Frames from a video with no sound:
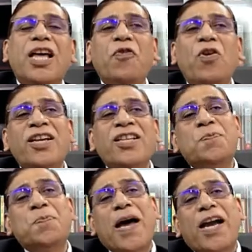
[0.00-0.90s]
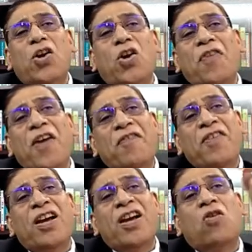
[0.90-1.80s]
Therefore, in spite of
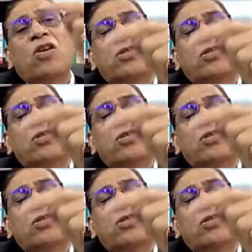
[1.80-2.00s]
having a